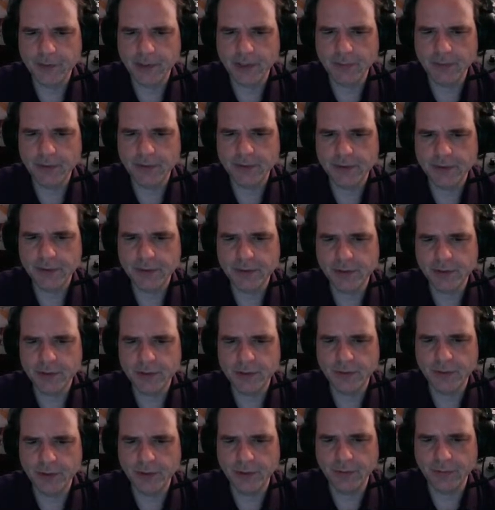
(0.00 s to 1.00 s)
that was just
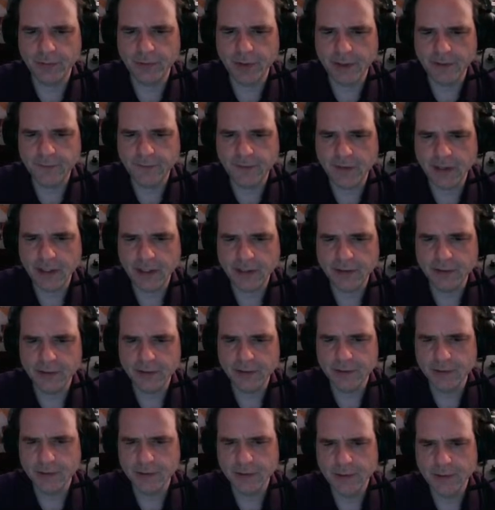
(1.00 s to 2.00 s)
showing the raw
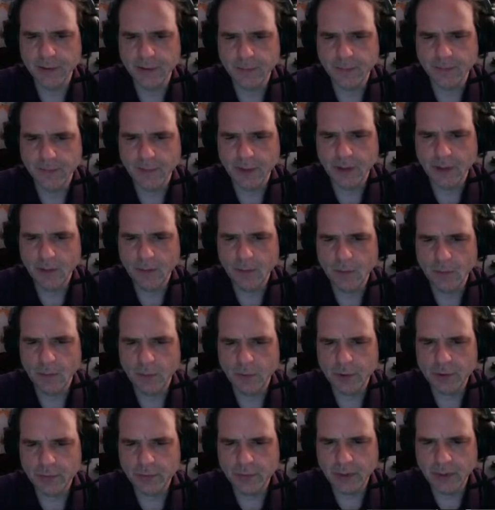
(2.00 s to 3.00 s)
fractal. What we're
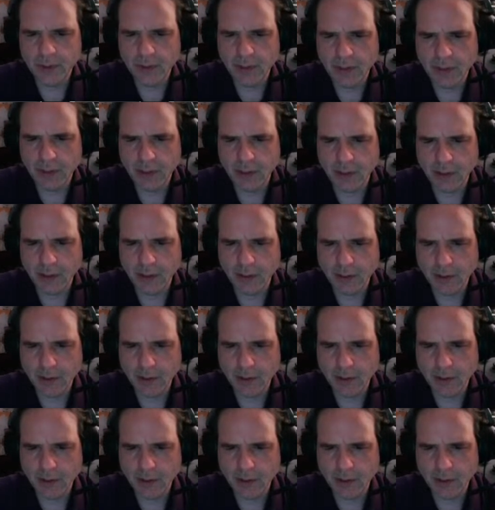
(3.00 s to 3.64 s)
doing here